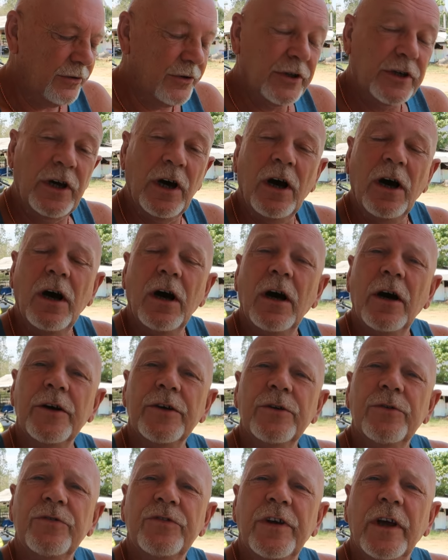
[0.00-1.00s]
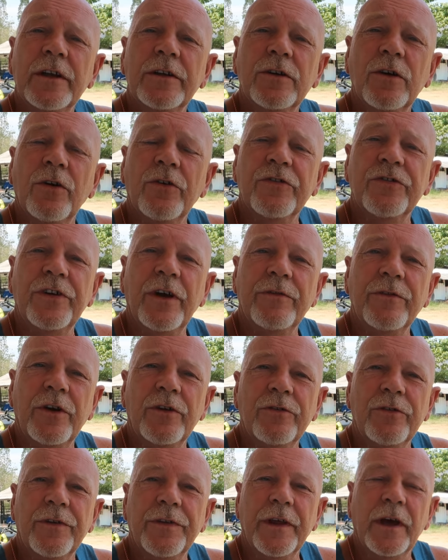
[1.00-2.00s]
The car you said cost
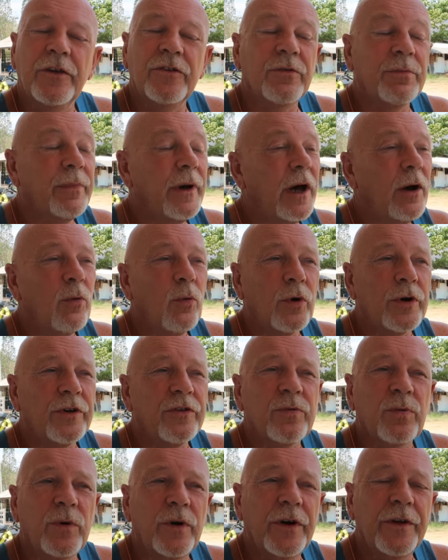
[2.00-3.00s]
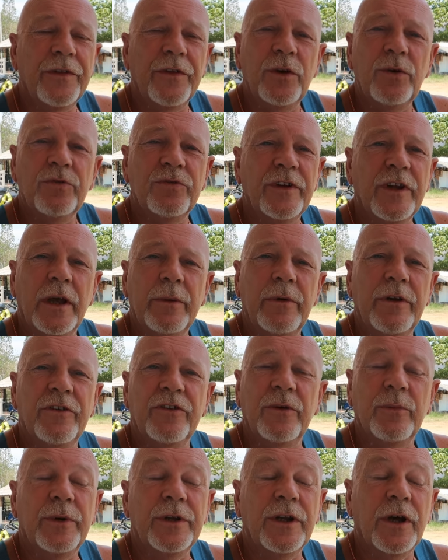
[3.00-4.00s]
700,000 baht. What it's worth, whose name it
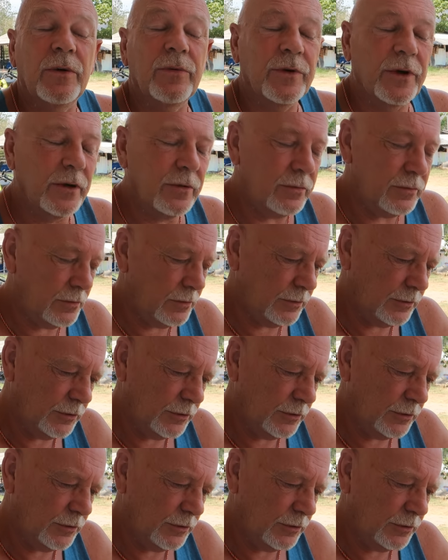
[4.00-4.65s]
is in, we don't know.